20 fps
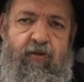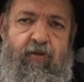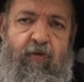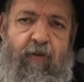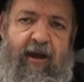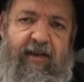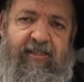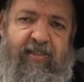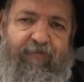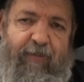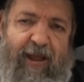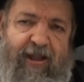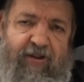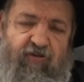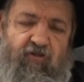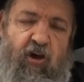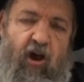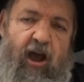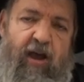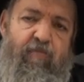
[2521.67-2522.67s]
Do I
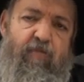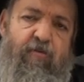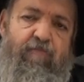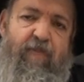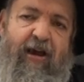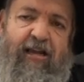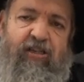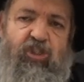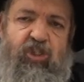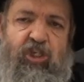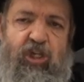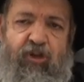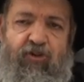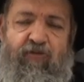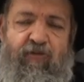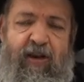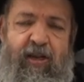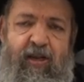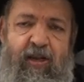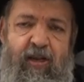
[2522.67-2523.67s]
spend time with my
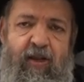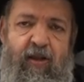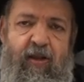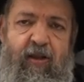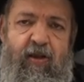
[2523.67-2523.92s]
children?